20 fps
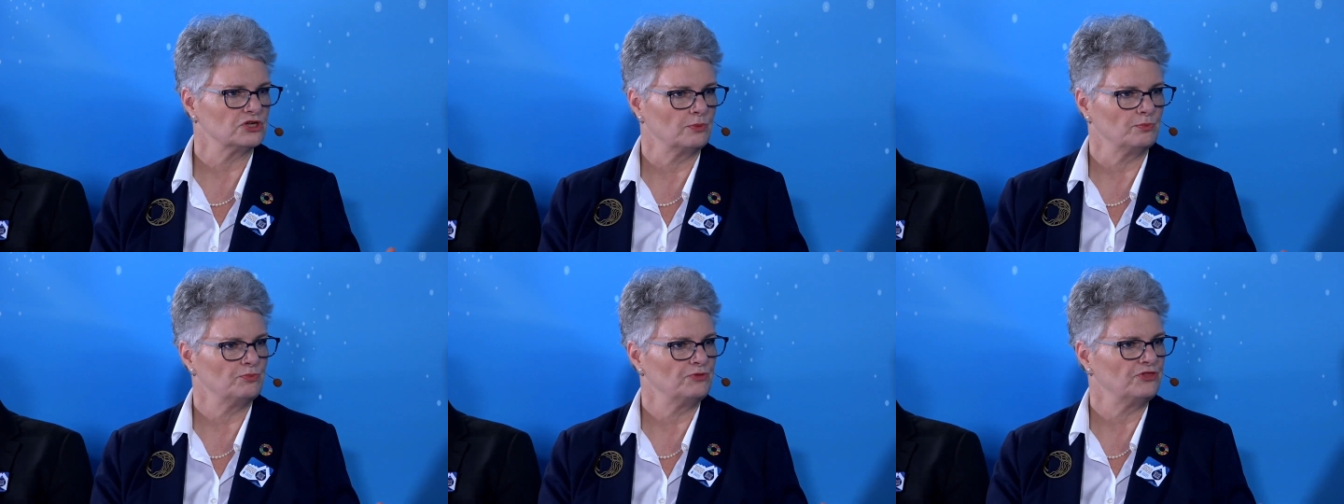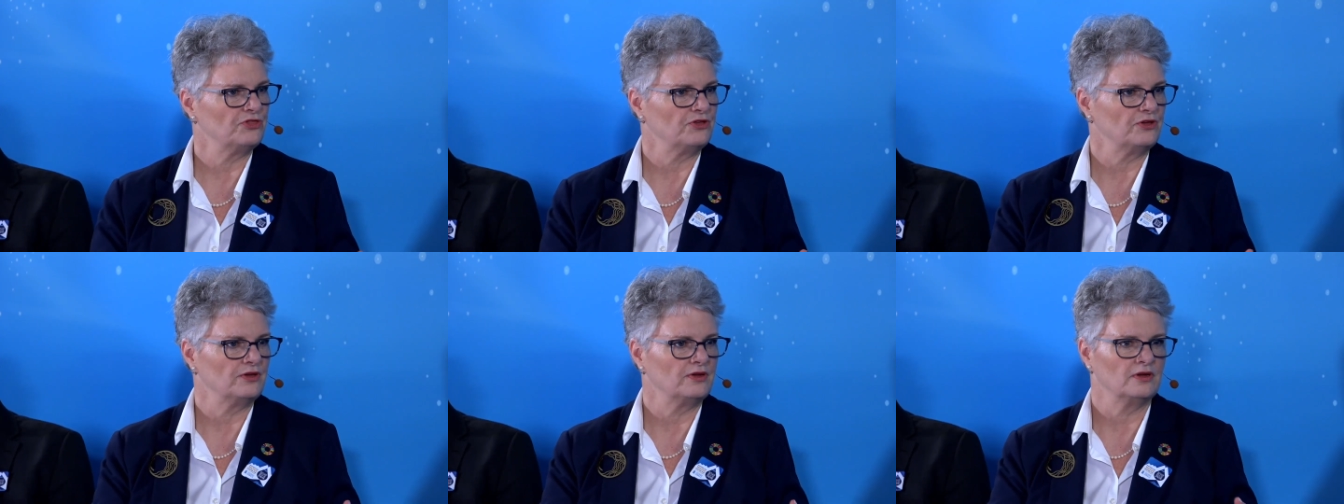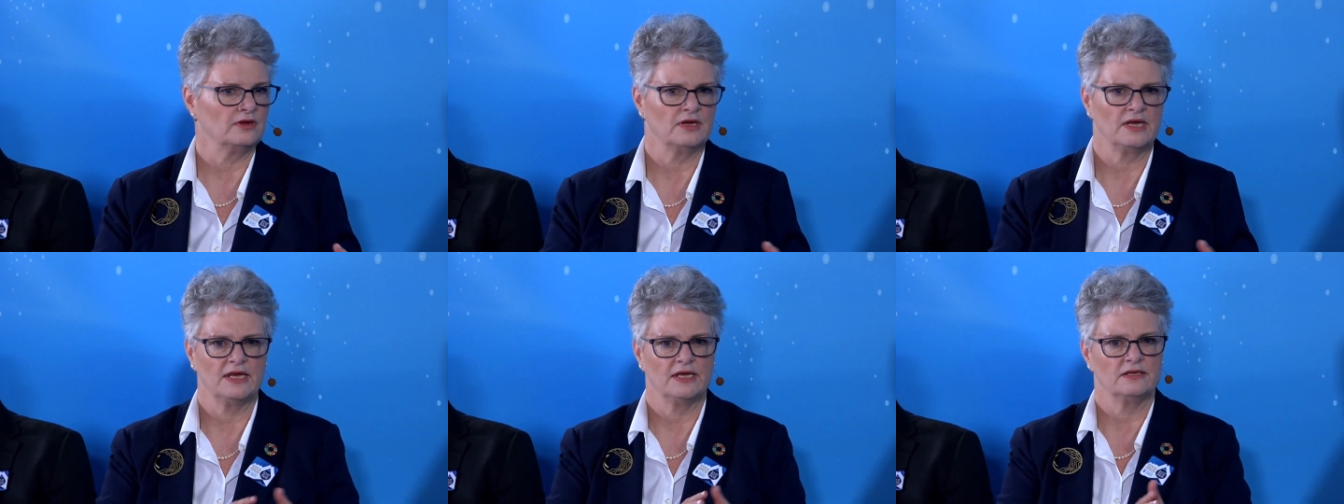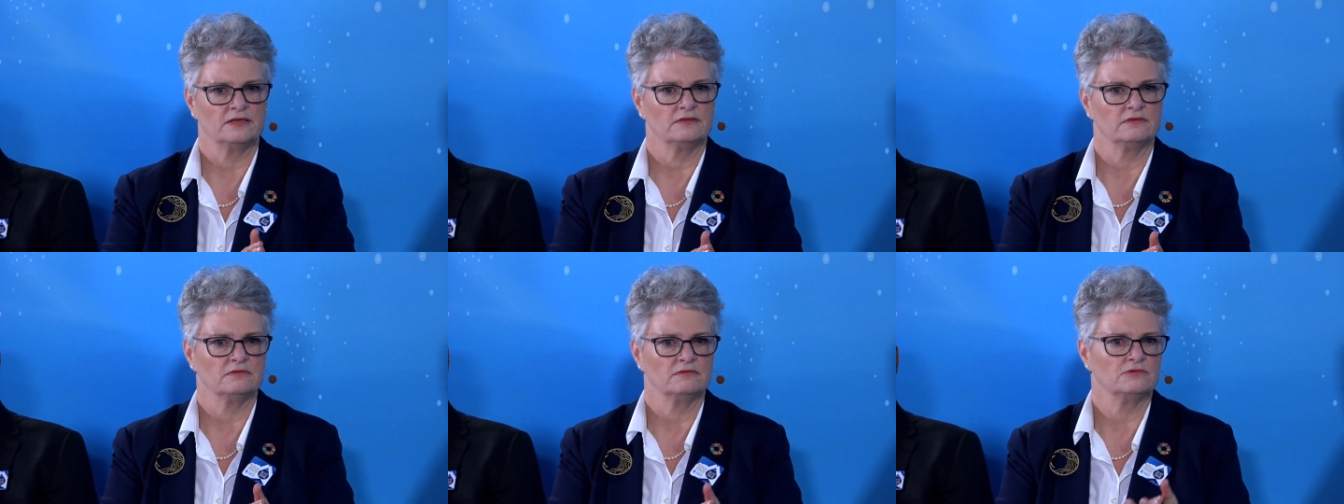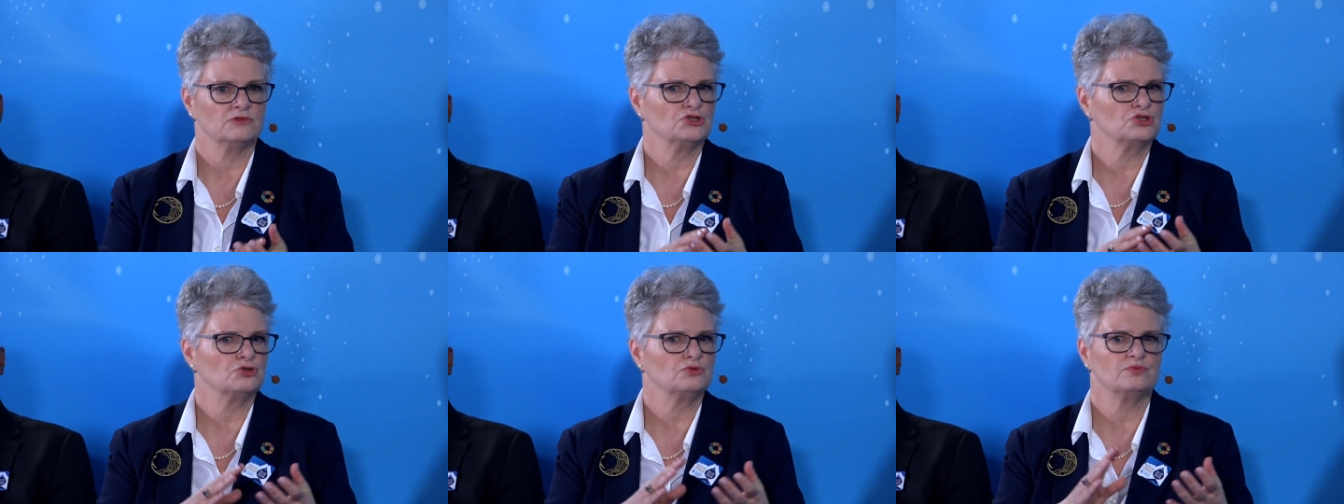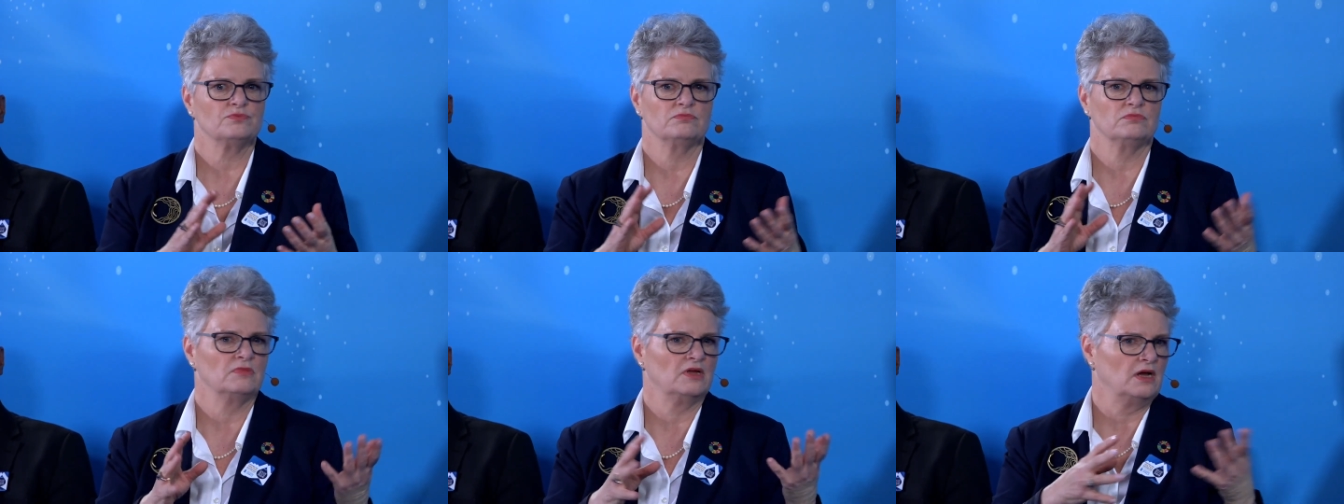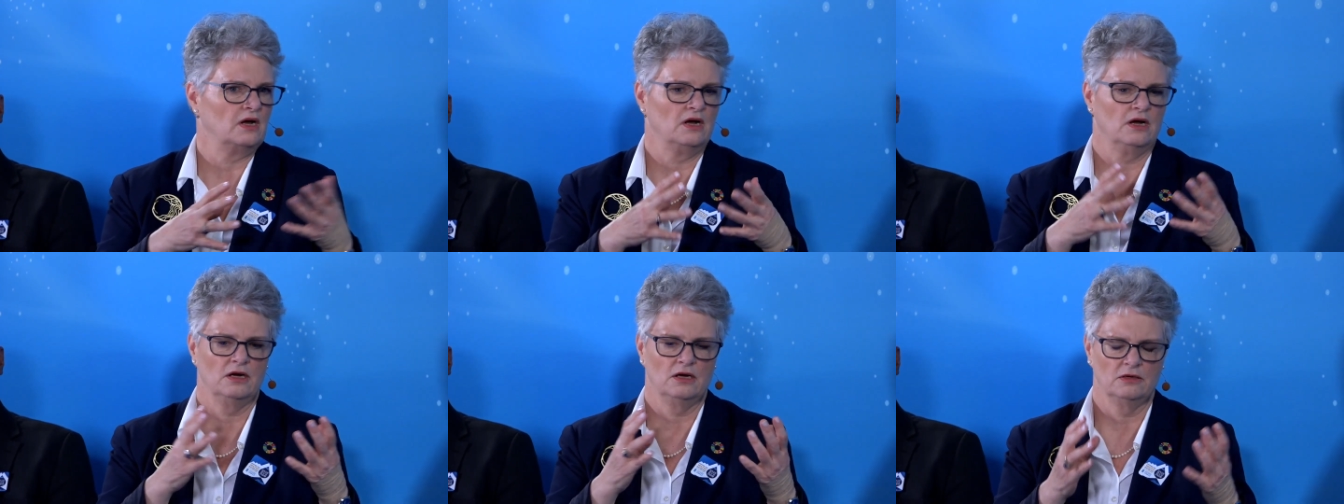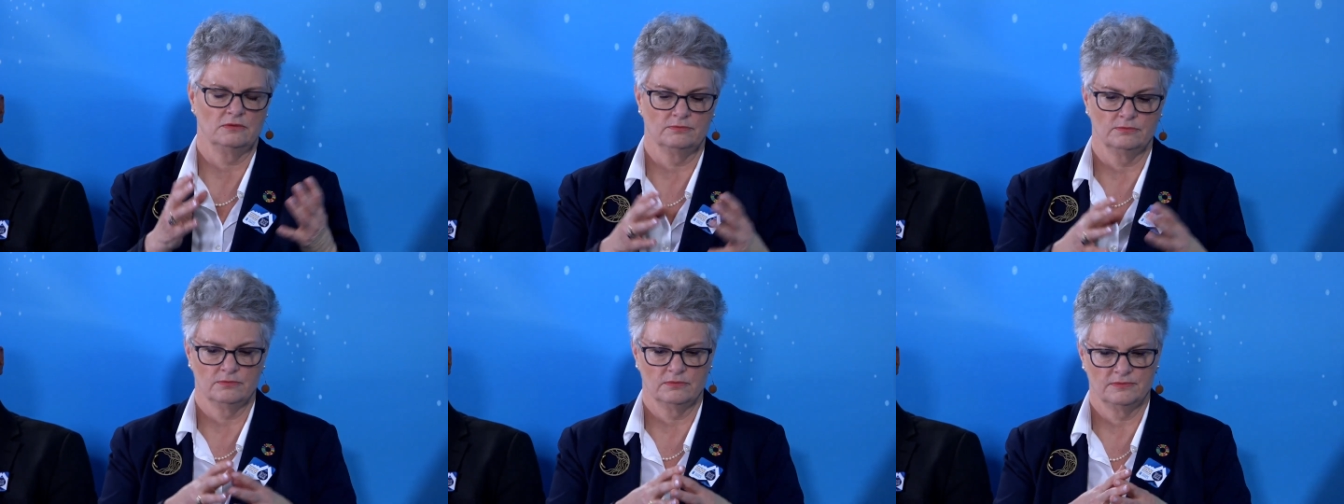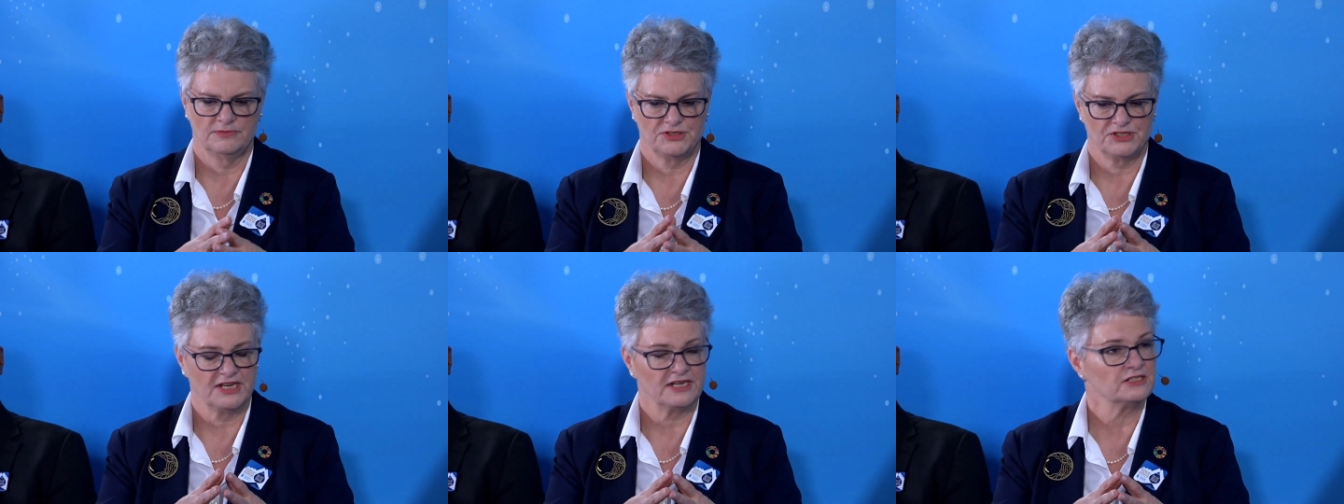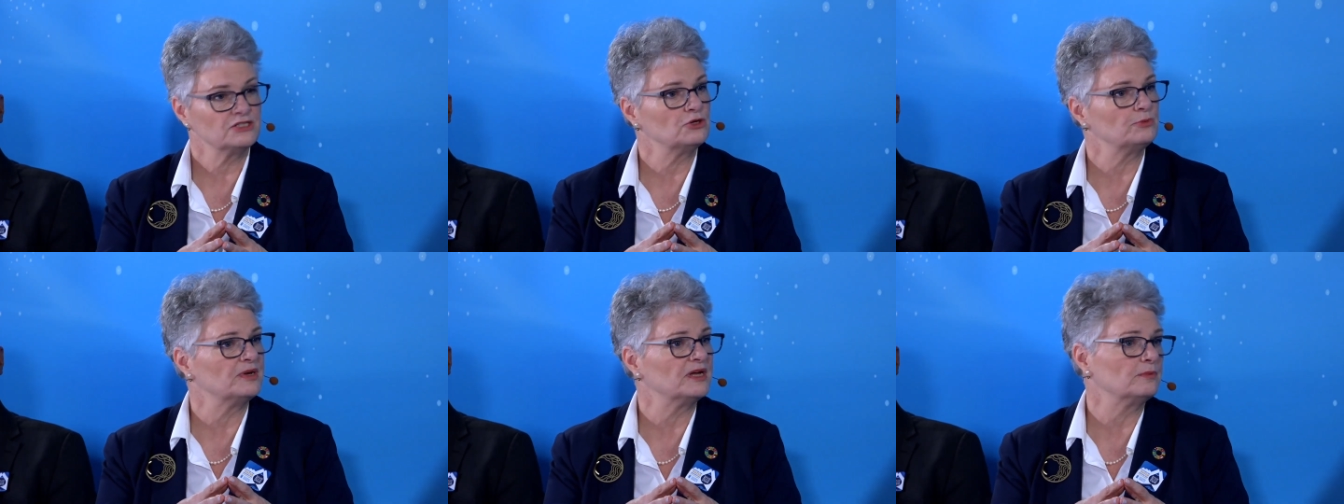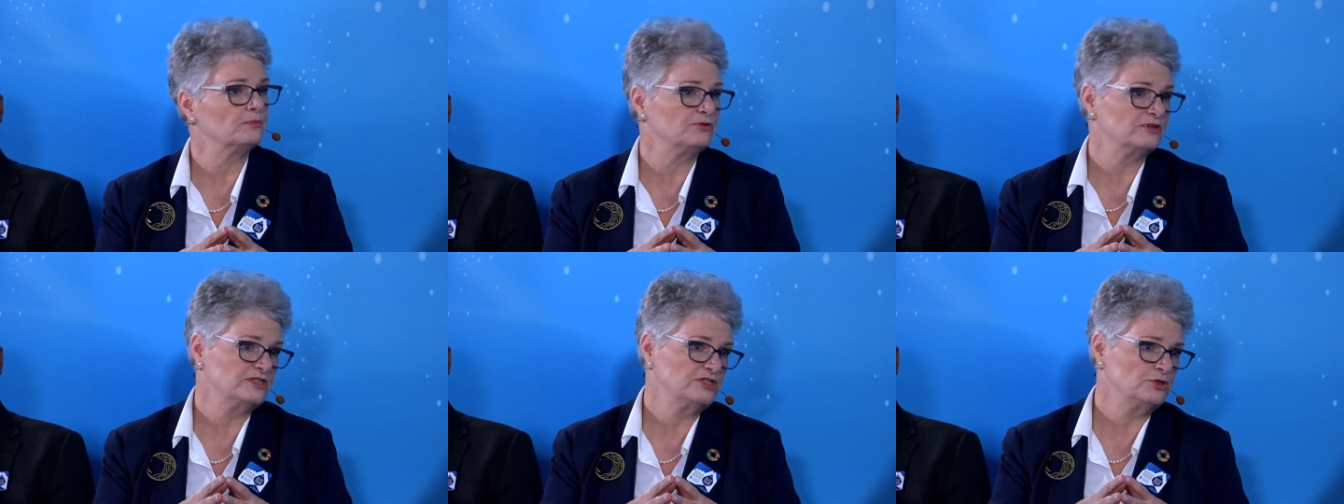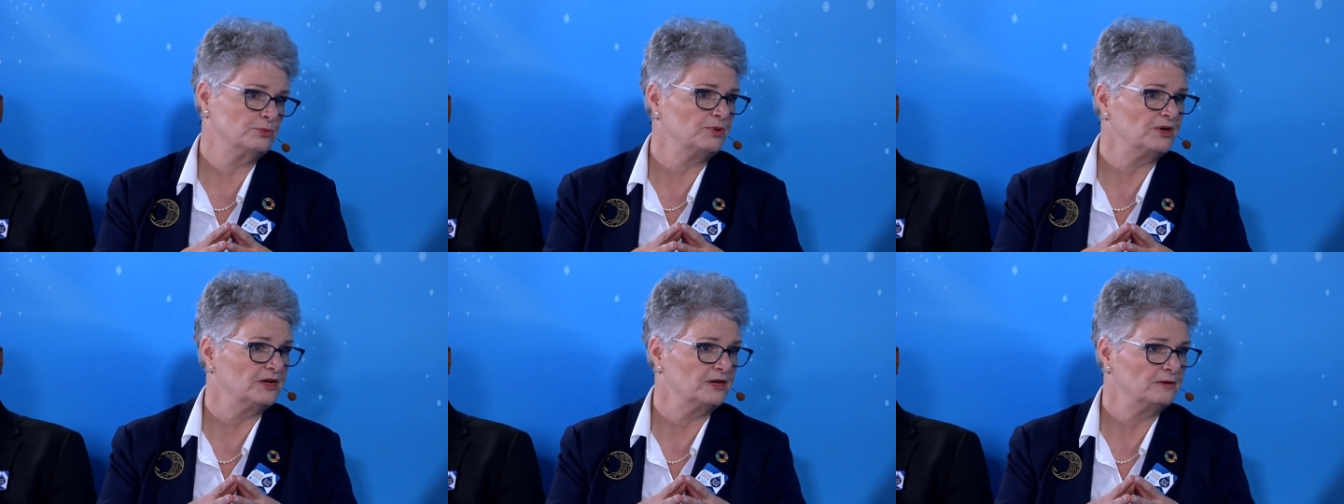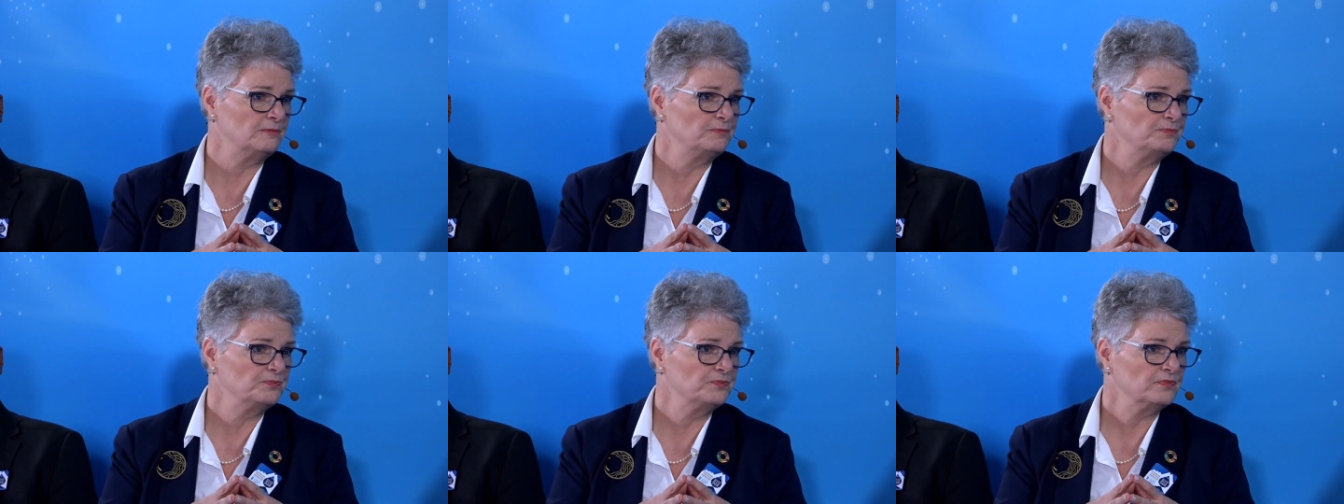something in San Tome and Principe